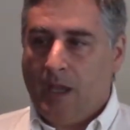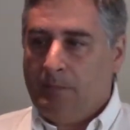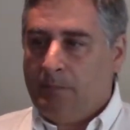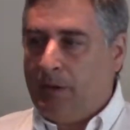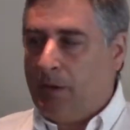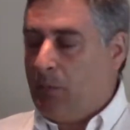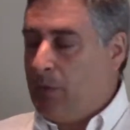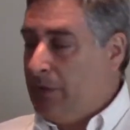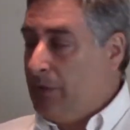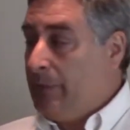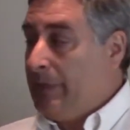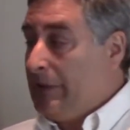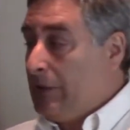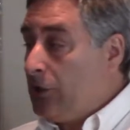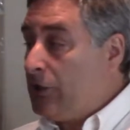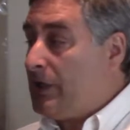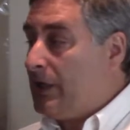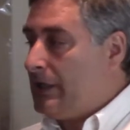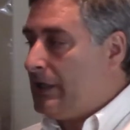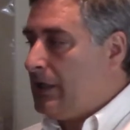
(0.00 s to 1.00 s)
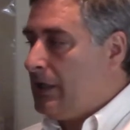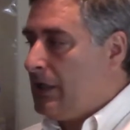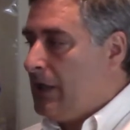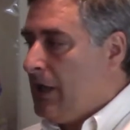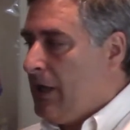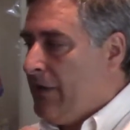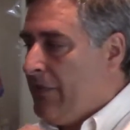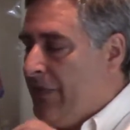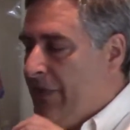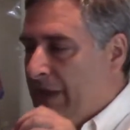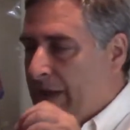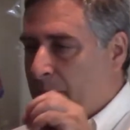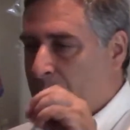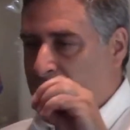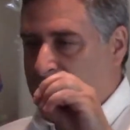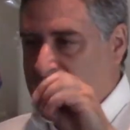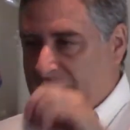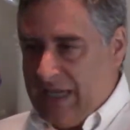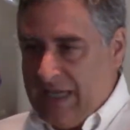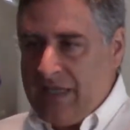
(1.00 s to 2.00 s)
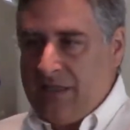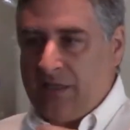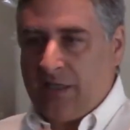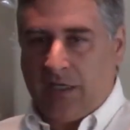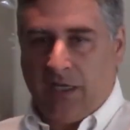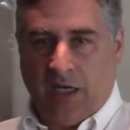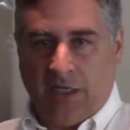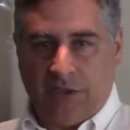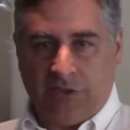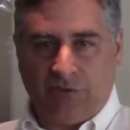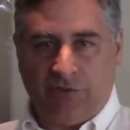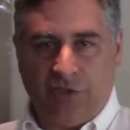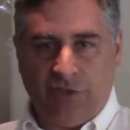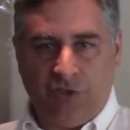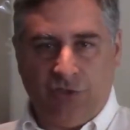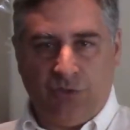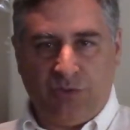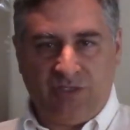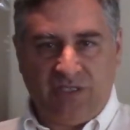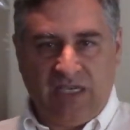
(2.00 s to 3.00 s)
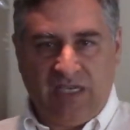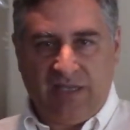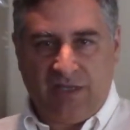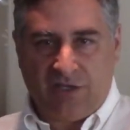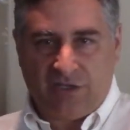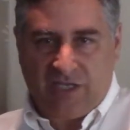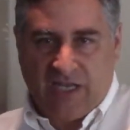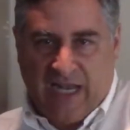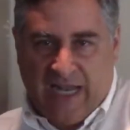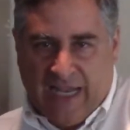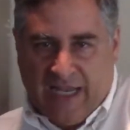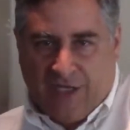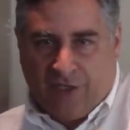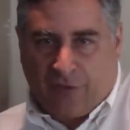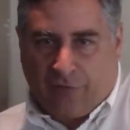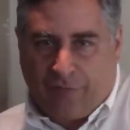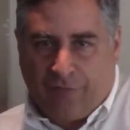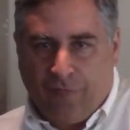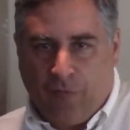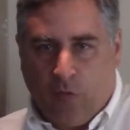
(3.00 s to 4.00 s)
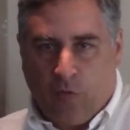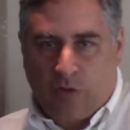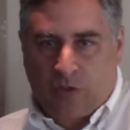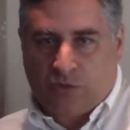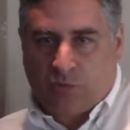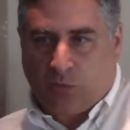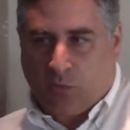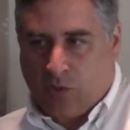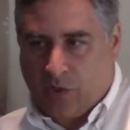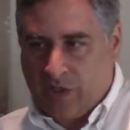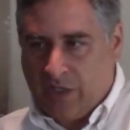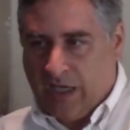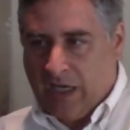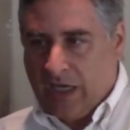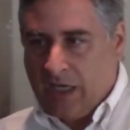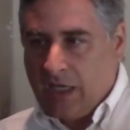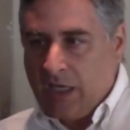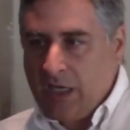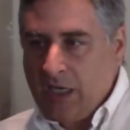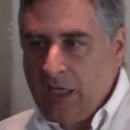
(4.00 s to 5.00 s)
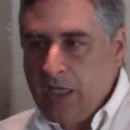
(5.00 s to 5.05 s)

But when we look at within the countries, you see there's an inner force working